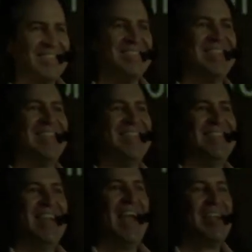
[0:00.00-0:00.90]
yeah, you get
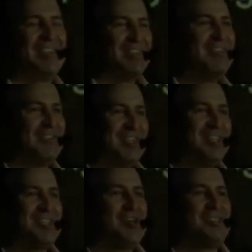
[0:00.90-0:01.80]
it.
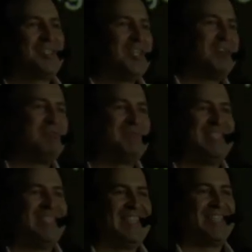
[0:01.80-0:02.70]
It's, all, it's going to be
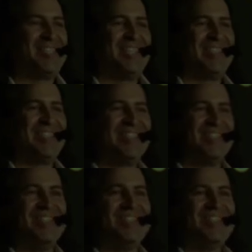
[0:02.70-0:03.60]
busy next year,
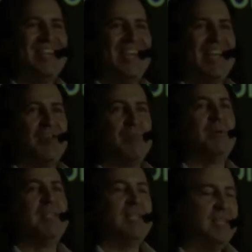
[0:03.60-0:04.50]
too.
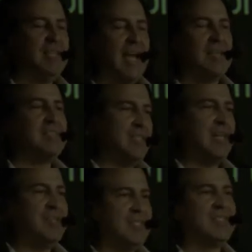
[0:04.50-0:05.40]
But he has
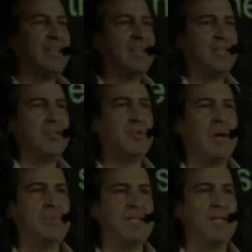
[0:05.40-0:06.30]
now, he's got a year to
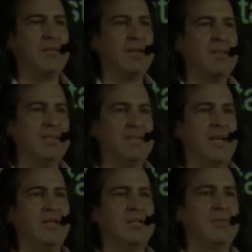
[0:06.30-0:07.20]
wrap his head around it. It's
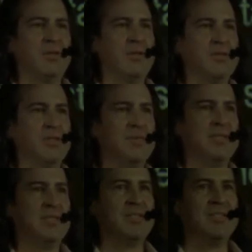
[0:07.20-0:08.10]
not going to hurt so
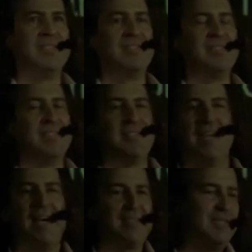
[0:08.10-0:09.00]
much. So it's, it's the
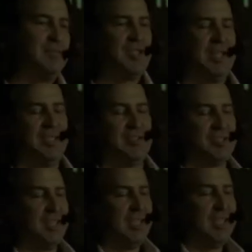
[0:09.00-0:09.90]
exact same
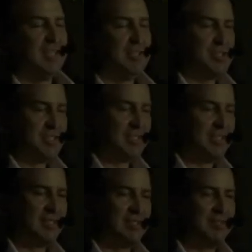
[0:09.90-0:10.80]
change. It just,
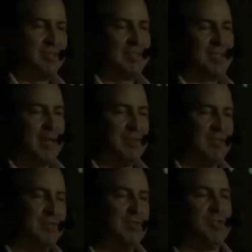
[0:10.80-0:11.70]
uh, just time in
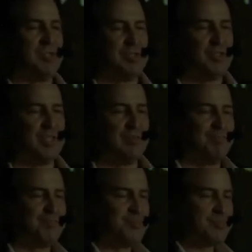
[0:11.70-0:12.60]
the future is cheap.